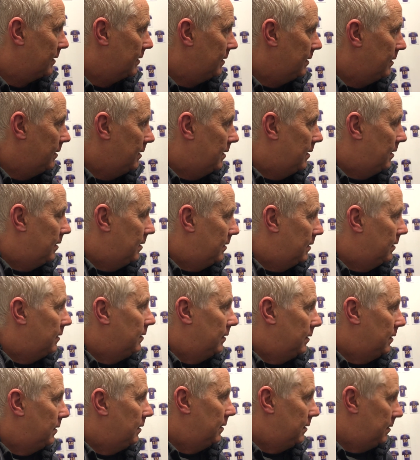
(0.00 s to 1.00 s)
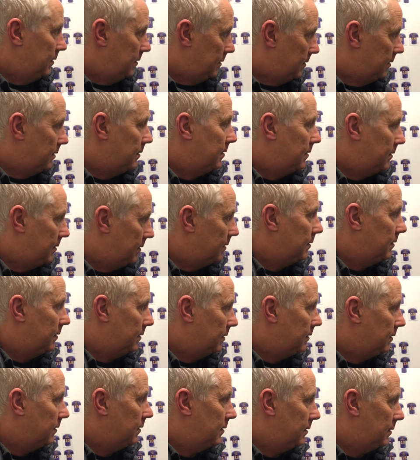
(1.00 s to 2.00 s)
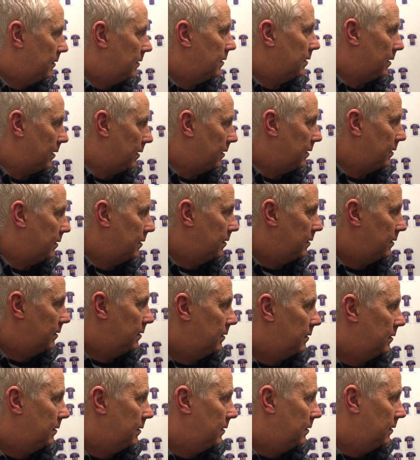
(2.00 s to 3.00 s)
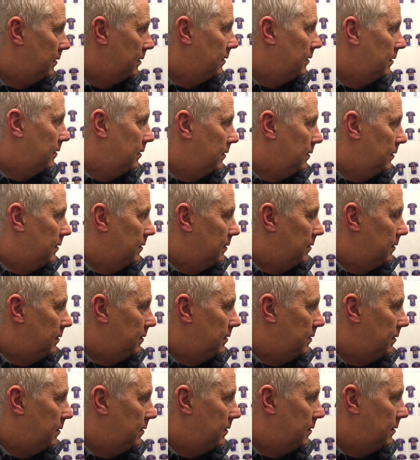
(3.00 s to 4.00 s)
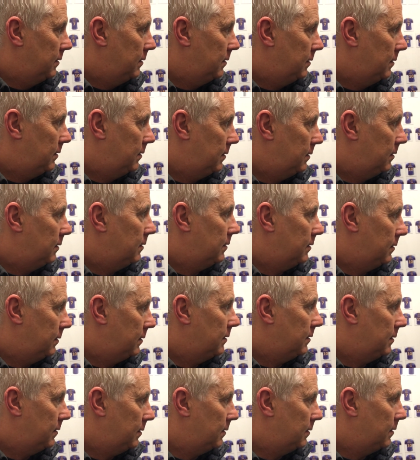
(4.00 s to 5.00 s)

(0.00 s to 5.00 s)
can't read anything in the Saturday's result, but you'll have nearly 50 points by the turn of the year.